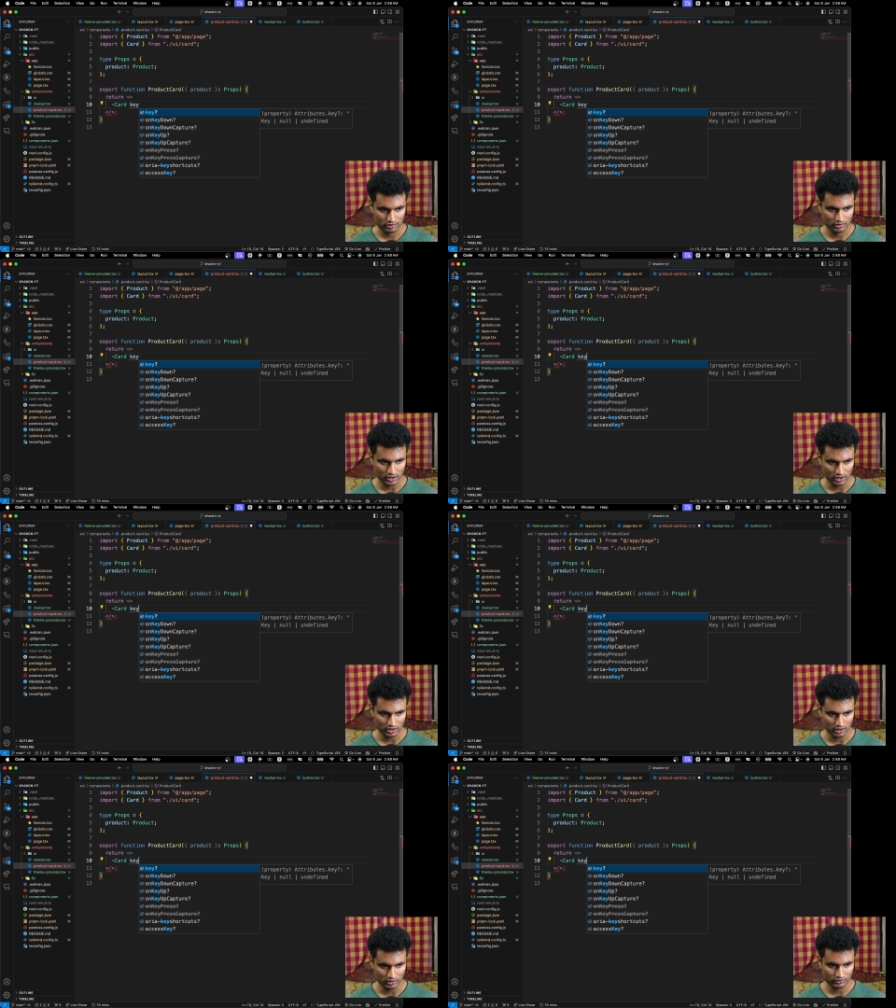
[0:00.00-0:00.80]

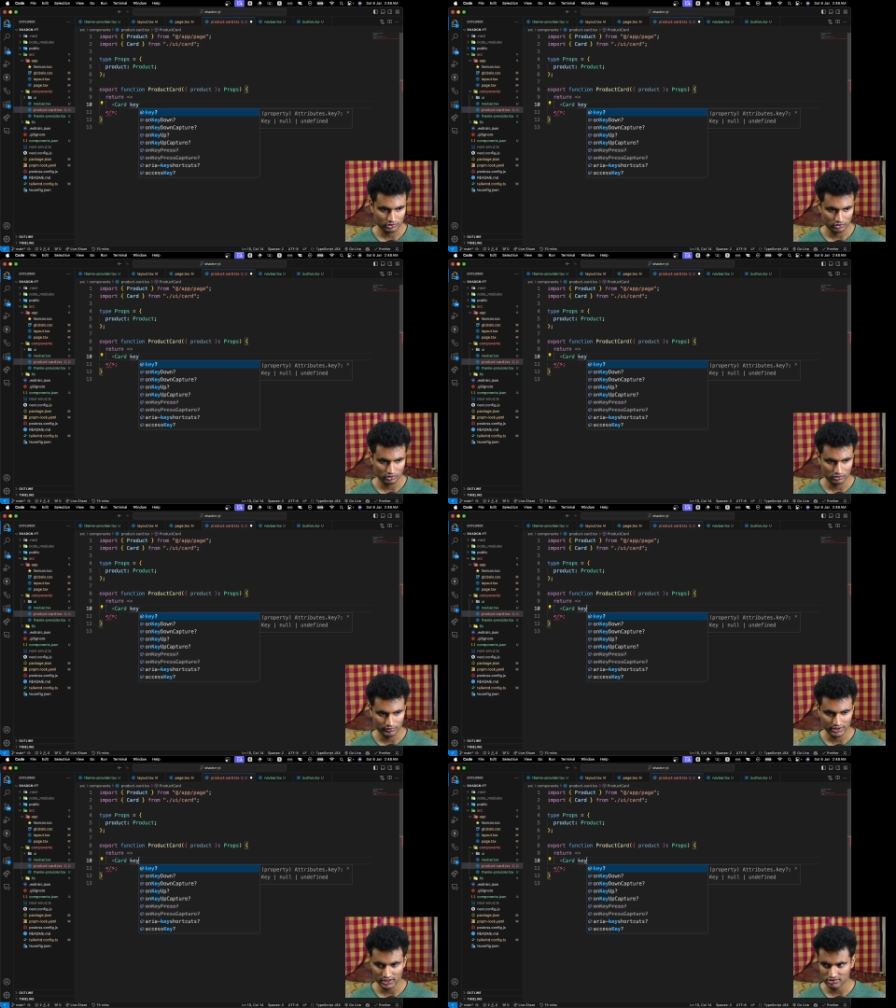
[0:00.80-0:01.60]
So
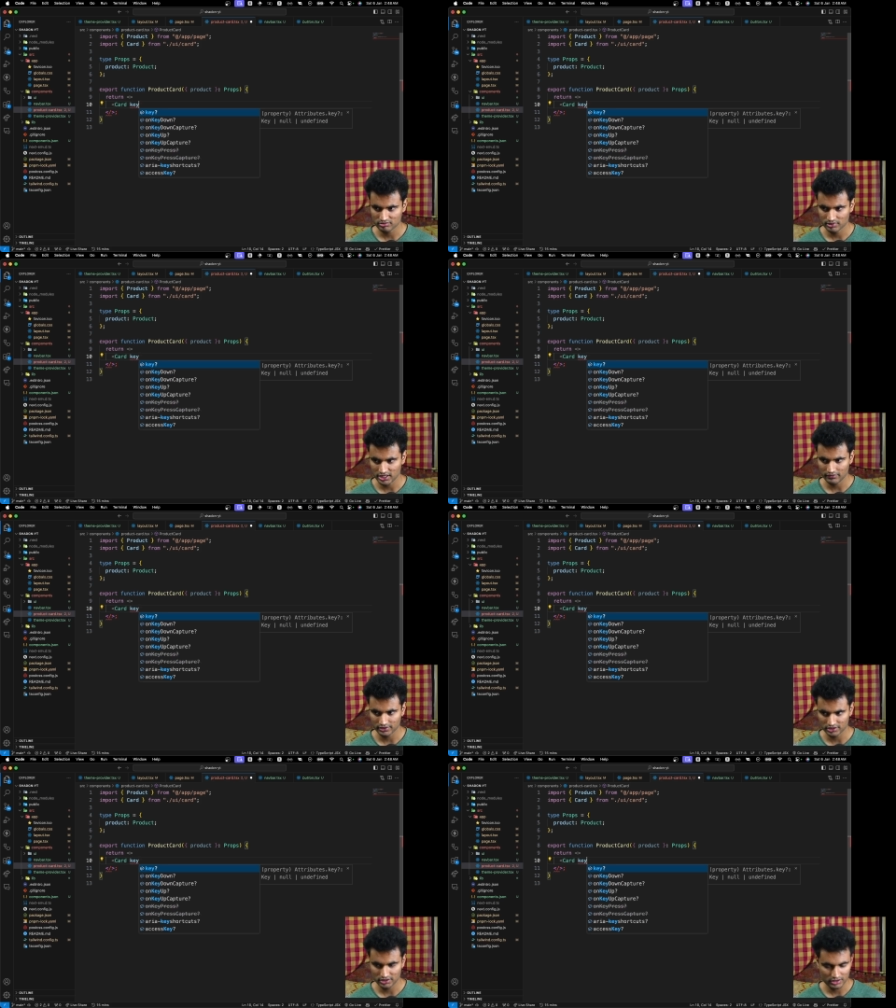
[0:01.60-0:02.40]
we can simply have a
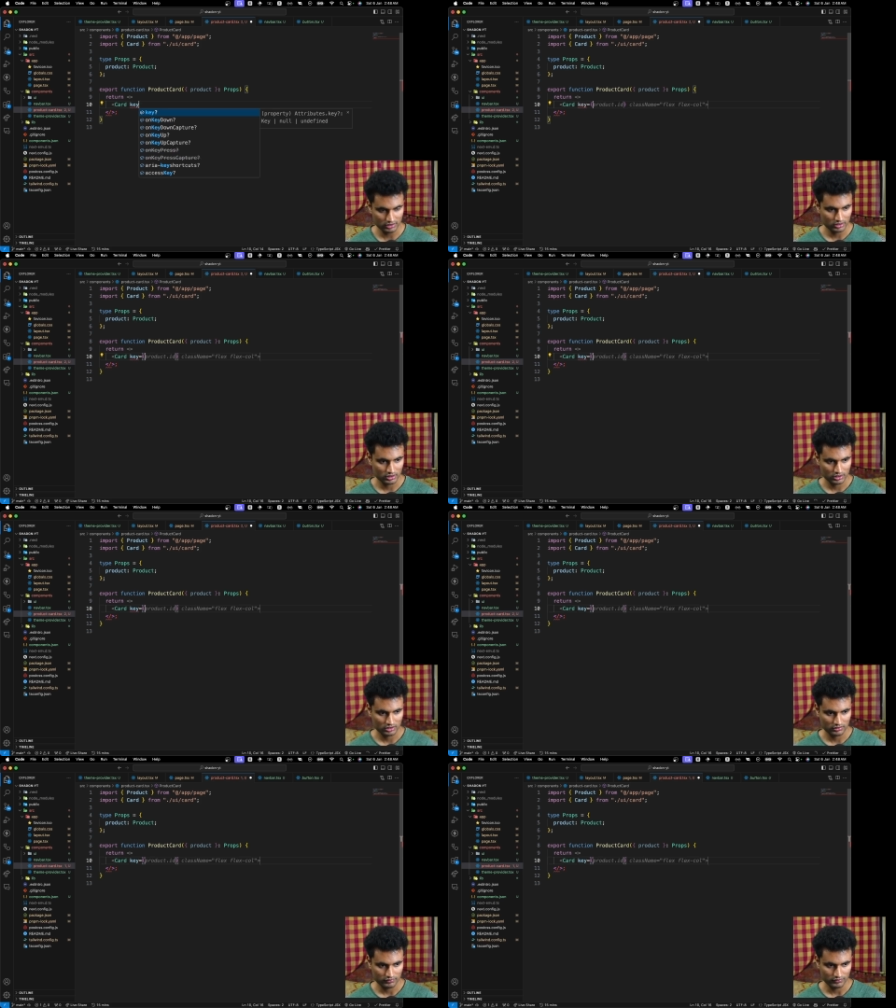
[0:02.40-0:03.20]
key here,
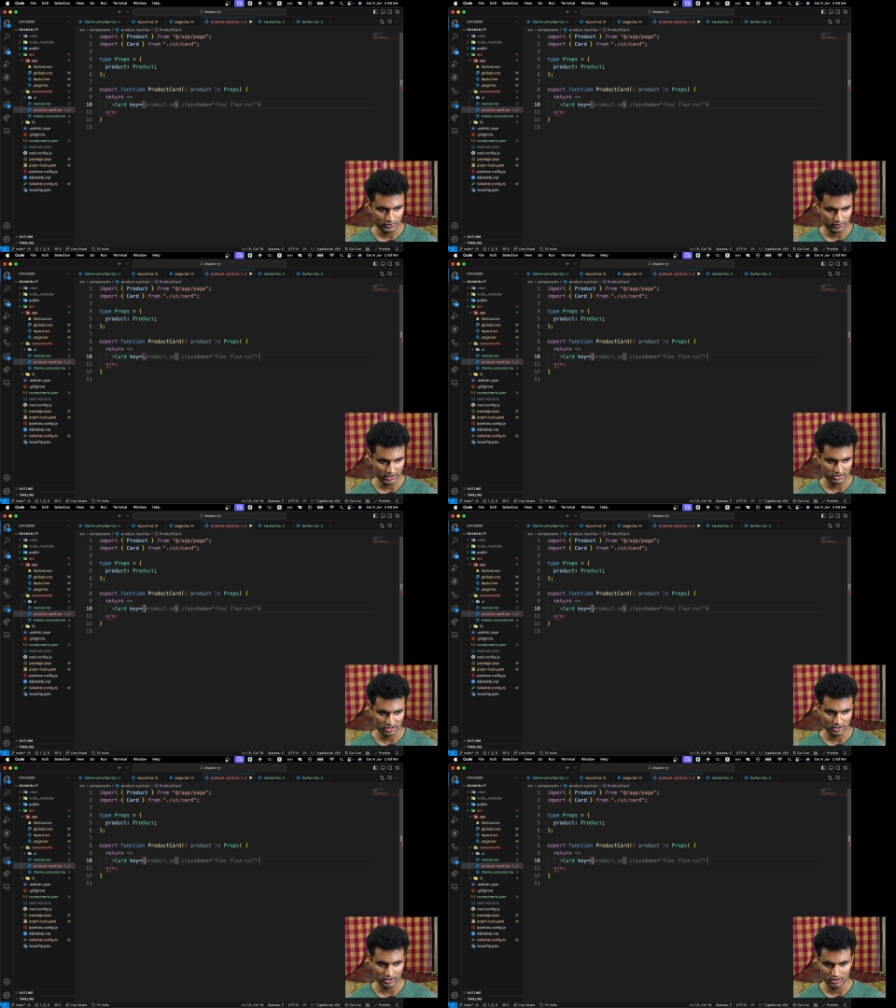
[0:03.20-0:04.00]
which we can
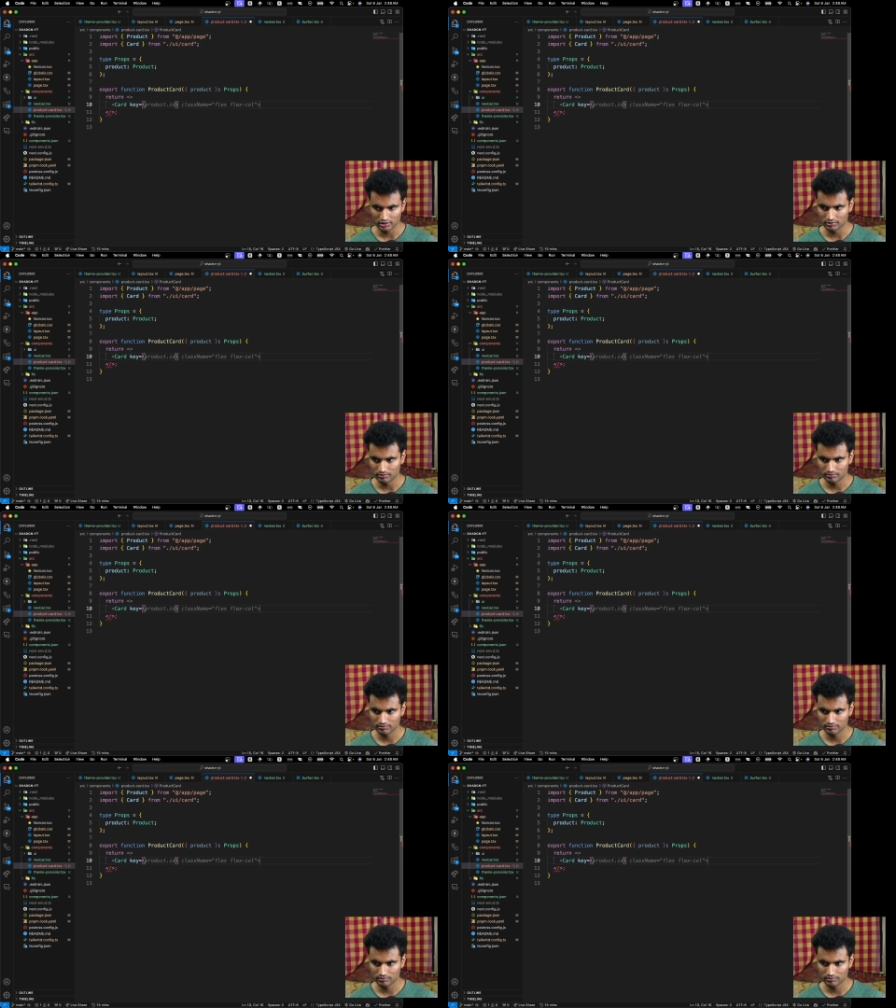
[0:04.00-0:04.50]
say,